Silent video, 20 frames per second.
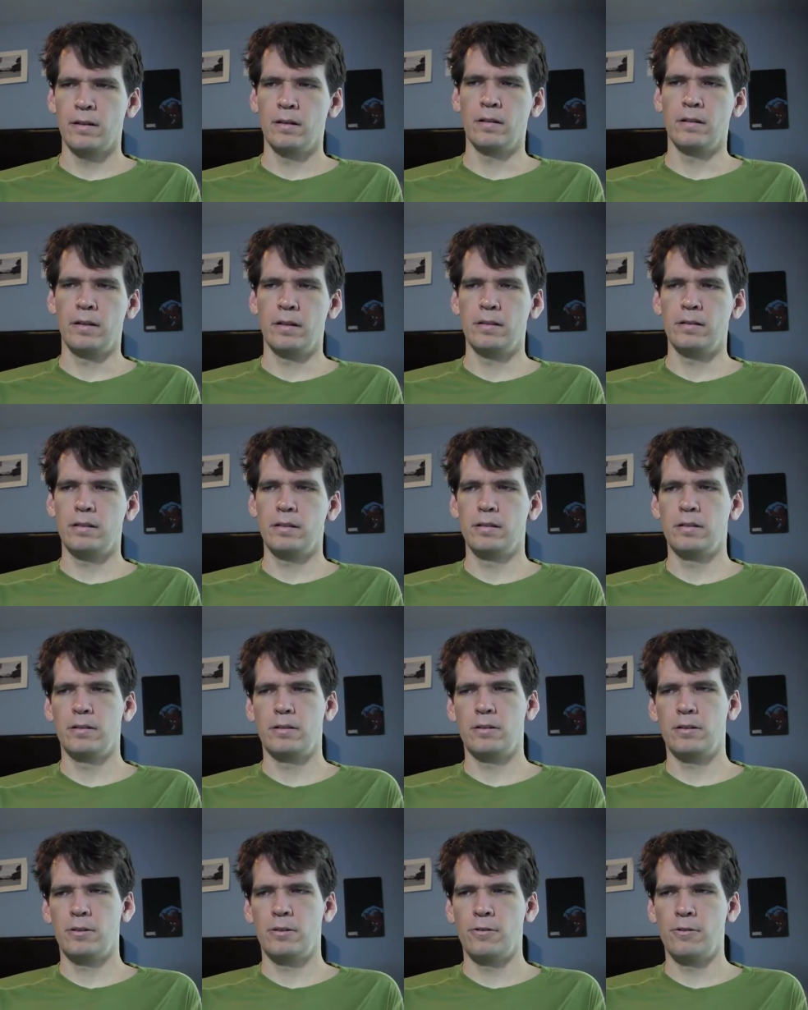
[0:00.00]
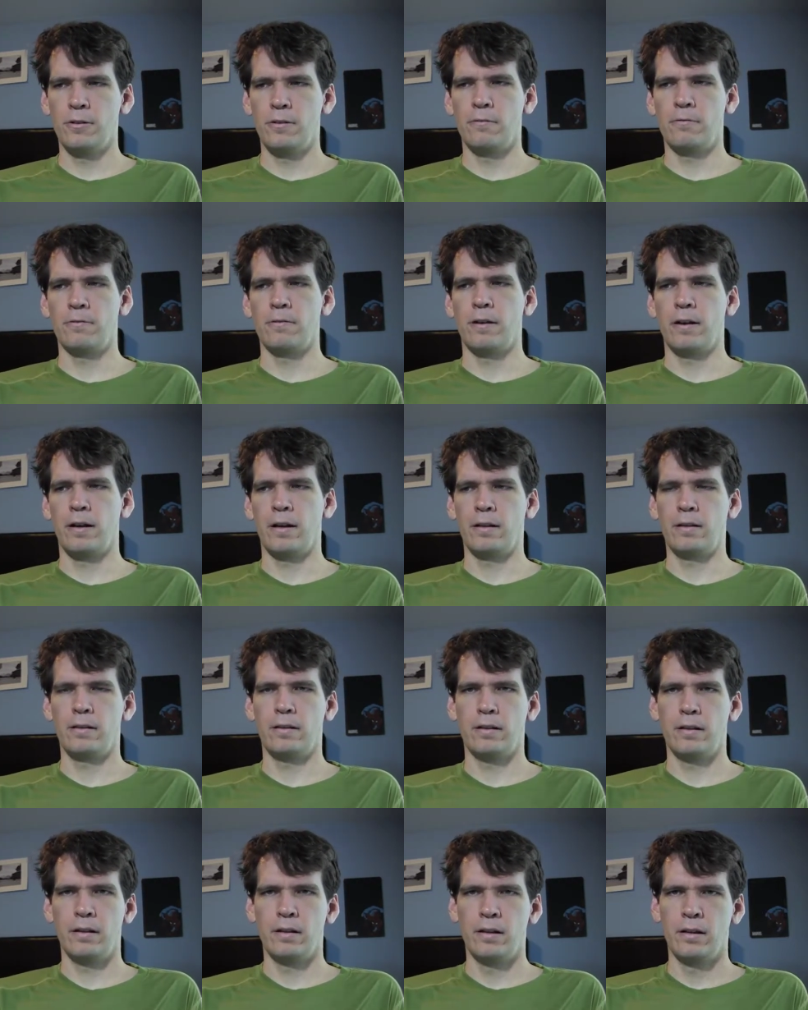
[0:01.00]
listens to the
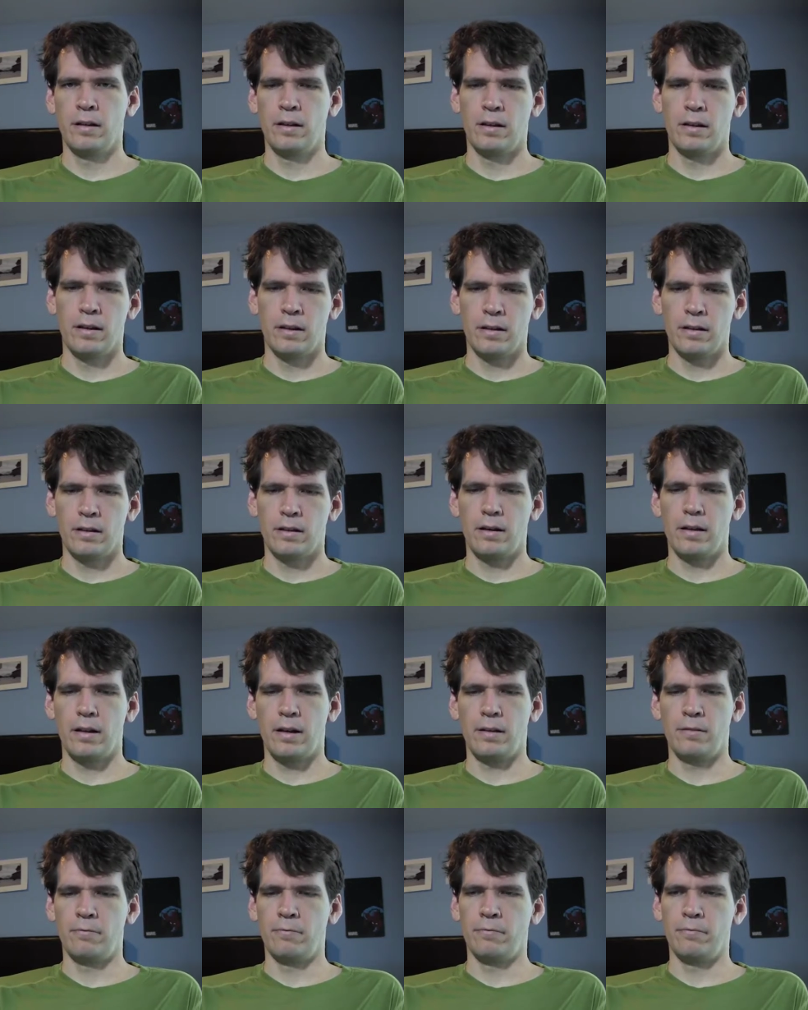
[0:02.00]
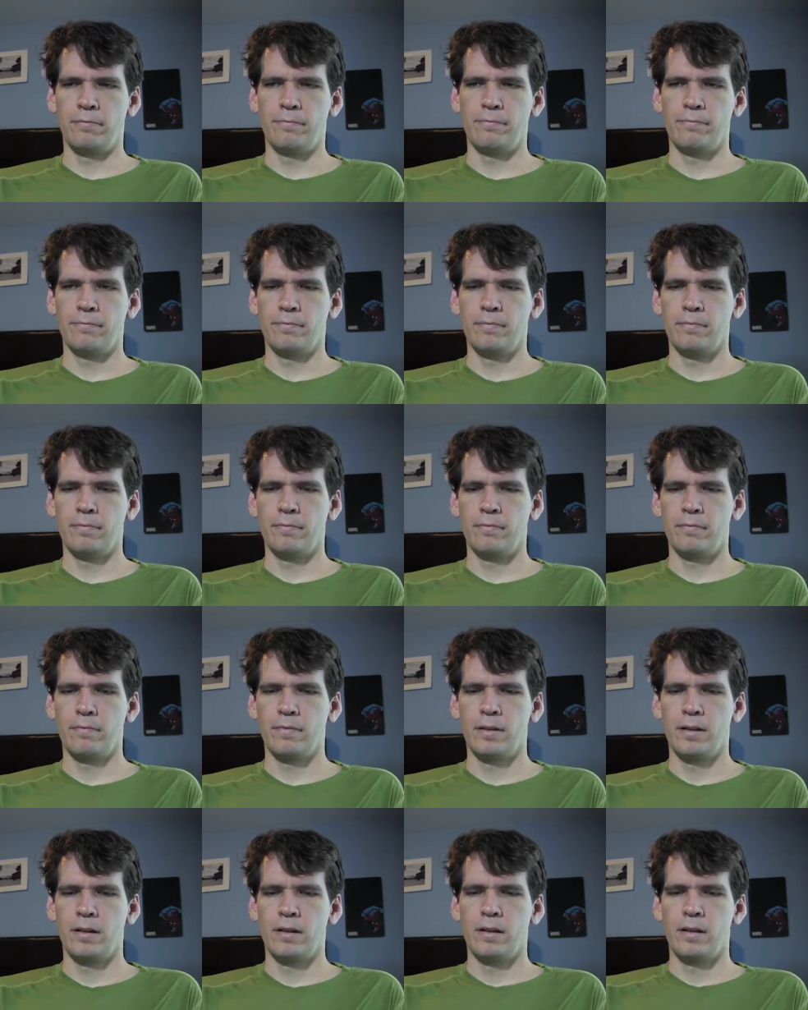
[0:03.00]
friend, and
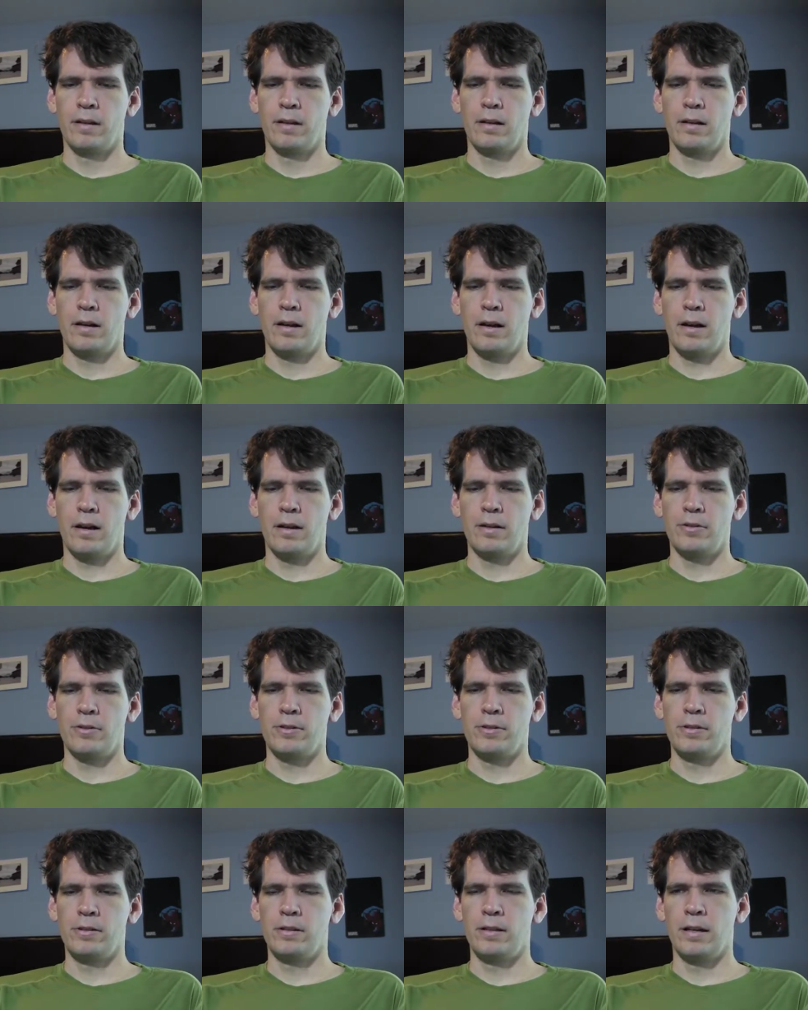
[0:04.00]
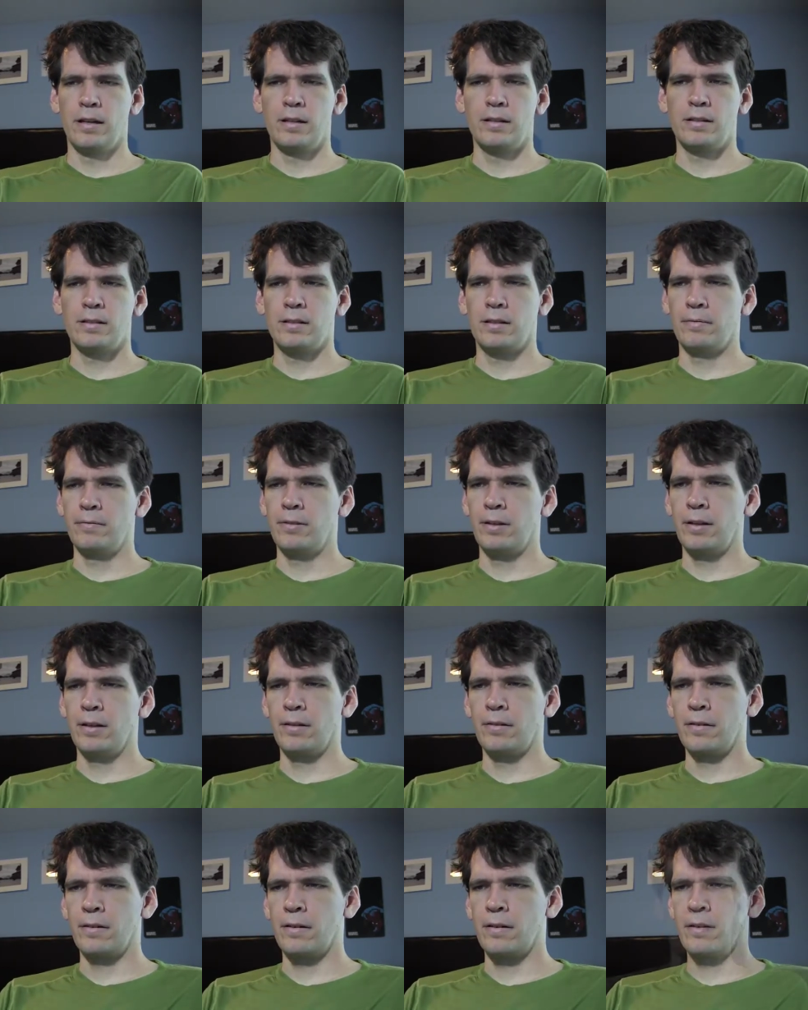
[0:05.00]
uh, she does
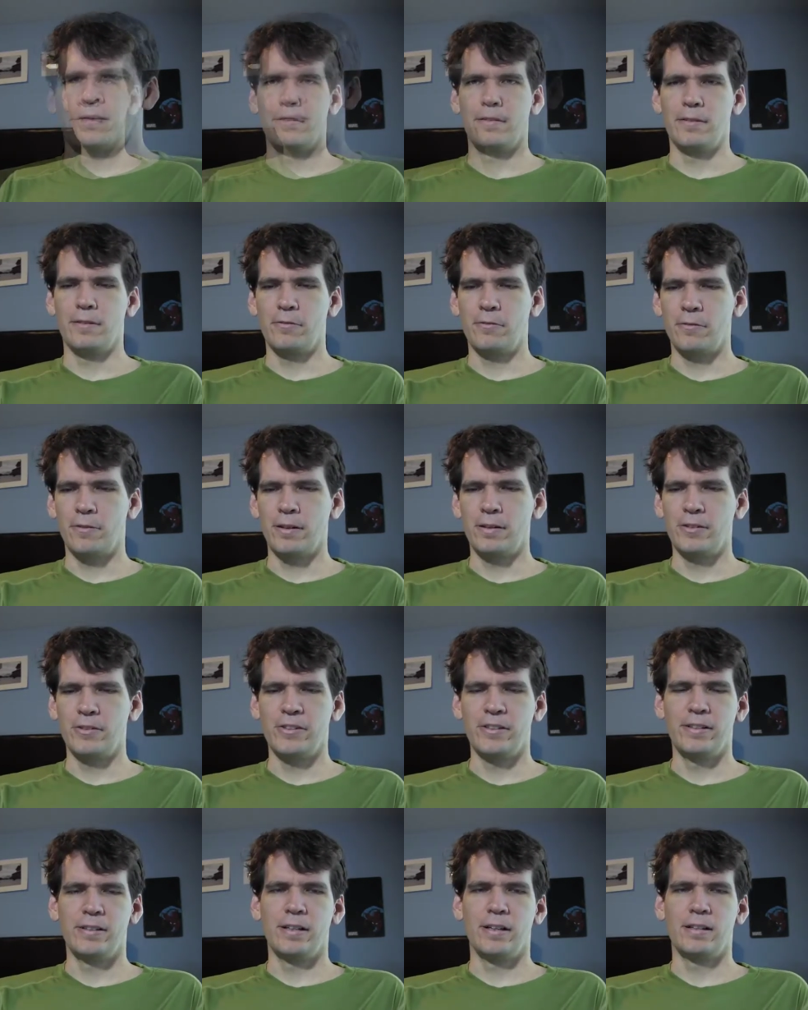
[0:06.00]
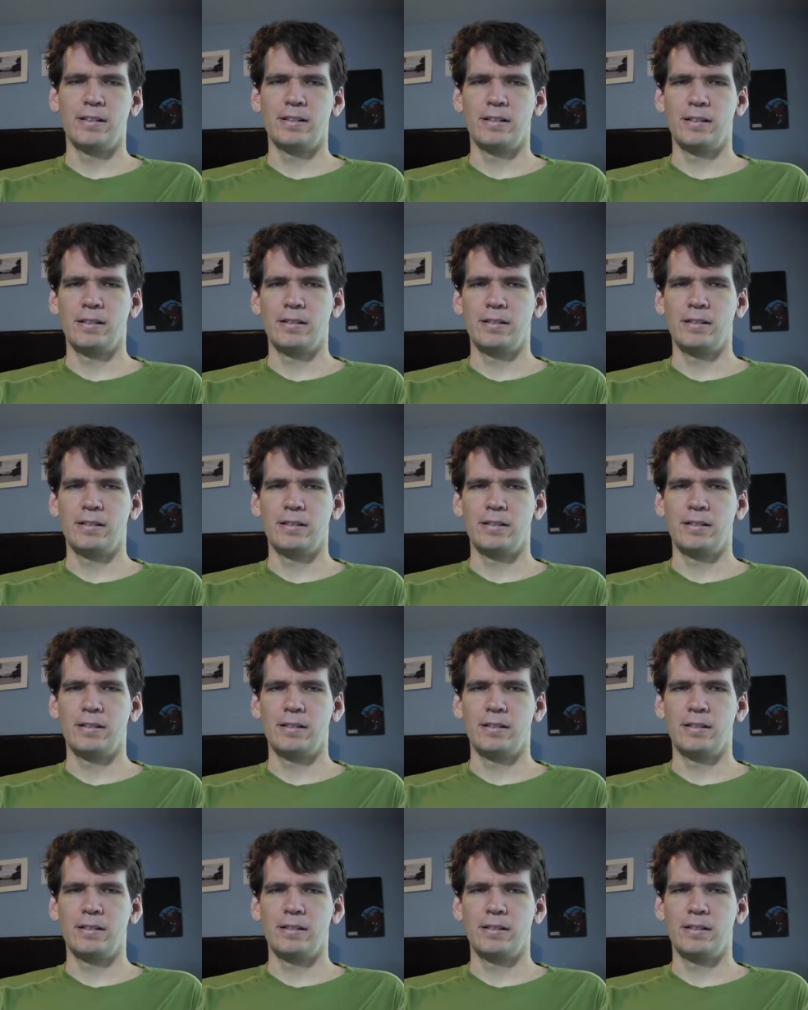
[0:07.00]
something, which when she does